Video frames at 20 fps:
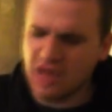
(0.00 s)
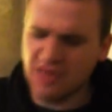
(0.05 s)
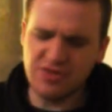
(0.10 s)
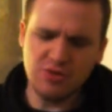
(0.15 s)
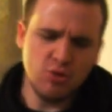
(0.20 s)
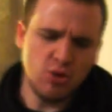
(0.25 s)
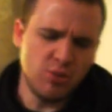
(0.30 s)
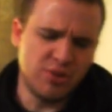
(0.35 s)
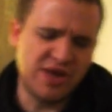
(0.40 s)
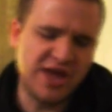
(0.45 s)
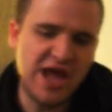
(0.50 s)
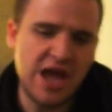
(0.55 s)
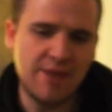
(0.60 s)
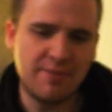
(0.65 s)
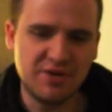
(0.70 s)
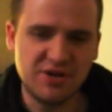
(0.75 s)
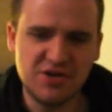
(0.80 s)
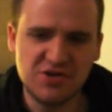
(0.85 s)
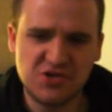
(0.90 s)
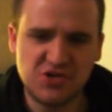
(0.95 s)
I think what would
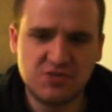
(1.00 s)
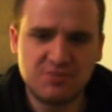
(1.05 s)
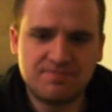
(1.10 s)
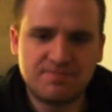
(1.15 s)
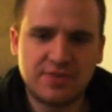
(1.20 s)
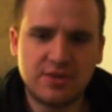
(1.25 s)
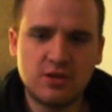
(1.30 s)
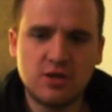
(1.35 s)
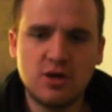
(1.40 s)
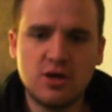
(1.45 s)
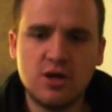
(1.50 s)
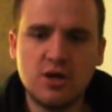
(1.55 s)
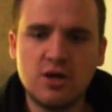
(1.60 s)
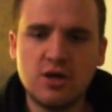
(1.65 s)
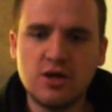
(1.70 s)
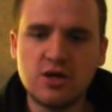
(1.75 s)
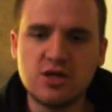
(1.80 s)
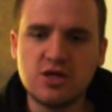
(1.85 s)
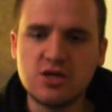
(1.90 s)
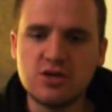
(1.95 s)
happen is...
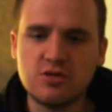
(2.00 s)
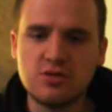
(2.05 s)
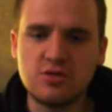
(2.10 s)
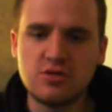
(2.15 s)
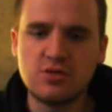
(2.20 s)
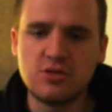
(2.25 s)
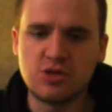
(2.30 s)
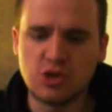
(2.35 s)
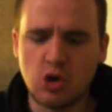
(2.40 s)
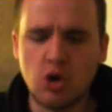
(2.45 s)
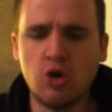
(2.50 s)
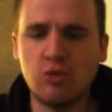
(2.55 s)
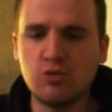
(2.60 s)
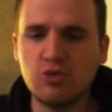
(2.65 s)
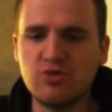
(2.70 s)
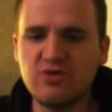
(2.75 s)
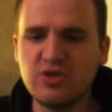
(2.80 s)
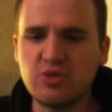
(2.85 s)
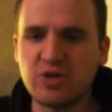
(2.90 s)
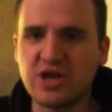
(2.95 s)
The whole
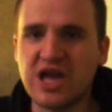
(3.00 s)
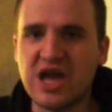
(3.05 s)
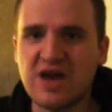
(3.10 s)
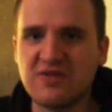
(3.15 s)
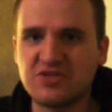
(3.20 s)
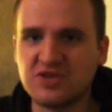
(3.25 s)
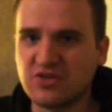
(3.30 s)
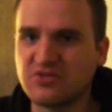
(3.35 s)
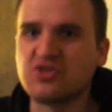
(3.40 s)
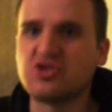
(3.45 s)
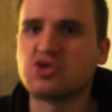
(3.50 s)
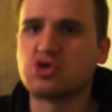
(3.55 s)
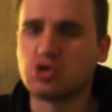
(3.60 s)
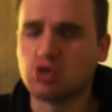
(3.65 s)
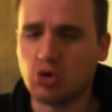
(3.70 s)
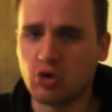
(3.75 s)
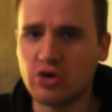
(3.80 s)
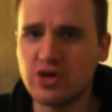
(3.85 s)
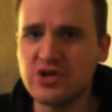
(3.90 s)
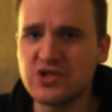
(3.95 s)
movie would have different
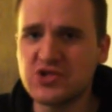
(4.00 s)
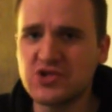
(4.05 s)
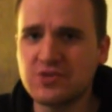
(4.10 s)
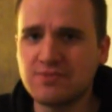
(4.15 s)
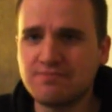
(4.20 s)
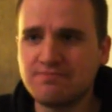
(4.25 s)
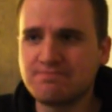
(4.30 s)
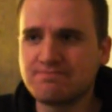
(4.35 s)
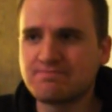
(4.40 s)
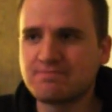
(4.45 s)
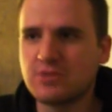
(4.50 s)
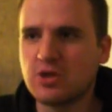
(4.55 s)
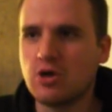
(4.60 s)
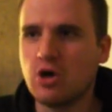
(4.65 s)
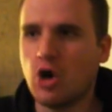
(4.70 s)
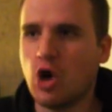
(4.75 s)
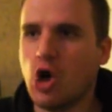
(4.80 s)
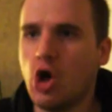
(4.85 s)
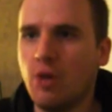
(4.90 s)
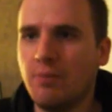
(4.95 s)
stories,
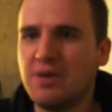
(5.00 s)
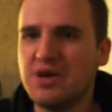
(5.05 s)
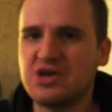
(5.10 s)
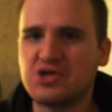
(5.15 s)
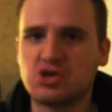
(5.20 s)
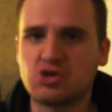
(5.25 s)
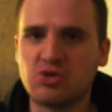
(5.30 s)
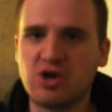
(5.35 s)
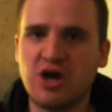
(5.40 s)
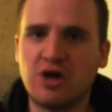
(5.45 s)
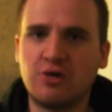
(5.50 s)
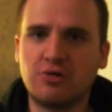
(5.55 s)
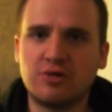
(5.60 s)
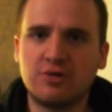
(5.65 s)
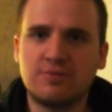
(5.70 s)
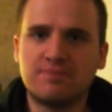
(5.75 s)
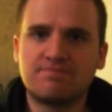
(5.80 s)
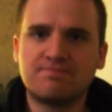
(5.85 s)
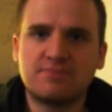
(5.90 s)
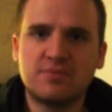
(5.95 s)
all based
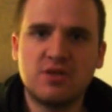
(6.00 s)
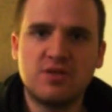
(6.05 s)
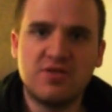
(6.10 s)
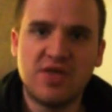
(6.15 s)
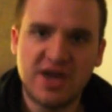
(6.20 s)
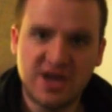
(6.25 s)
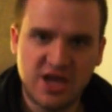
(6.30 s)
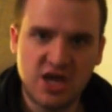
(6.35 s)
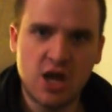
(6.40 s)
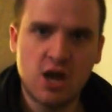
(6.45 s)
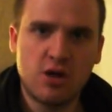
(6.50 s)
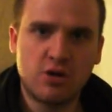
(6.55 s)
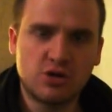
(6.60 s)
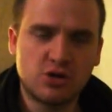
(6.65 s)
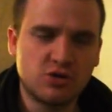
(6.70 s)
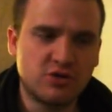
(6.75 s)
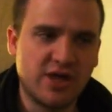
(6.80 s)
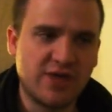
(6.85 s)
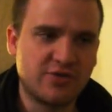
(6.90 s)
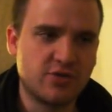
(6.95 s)
around that
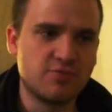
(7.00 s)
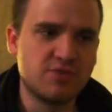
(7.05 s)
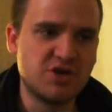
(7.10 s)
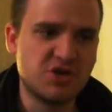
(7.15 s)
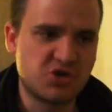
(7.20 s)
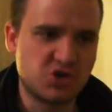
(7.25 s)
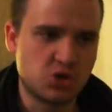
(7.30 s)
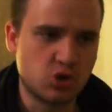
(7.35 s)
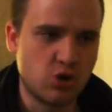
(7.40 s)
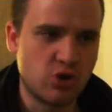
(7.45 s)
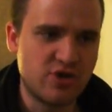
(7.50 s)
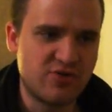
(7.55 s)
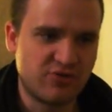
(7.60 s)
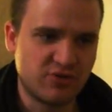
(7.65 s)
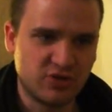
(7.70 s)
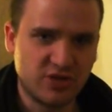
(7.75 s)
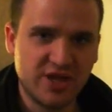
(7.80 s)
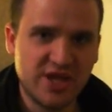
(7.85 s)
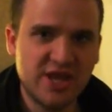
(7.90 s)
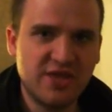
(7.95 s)
character. Like, there'd be a story
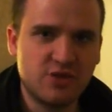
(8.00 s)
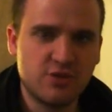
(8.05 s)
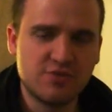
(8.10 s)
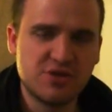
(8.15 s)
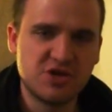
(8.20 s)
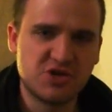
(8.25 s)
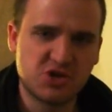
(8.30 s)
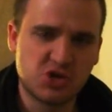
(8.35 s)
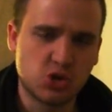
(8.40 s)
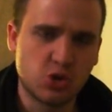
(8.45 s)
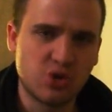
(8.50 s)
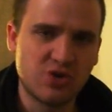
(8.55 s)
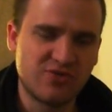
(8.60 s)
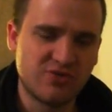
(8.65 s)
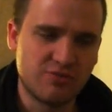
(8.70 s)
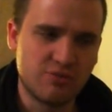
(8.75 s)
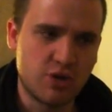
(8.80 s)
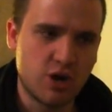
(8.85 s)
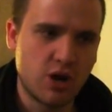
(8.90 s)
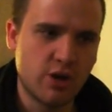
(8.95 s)
for Link, there'd be a story
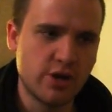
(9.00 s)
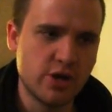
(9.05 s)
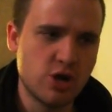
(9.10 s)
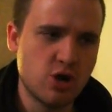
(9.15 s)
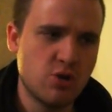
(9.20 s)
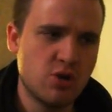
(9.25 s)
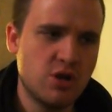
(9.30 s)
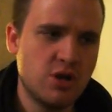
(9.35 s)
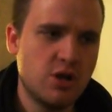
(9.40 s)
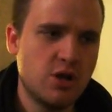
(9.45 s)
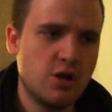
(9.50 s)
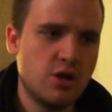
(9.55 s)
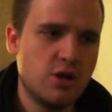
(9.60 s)
for Mario,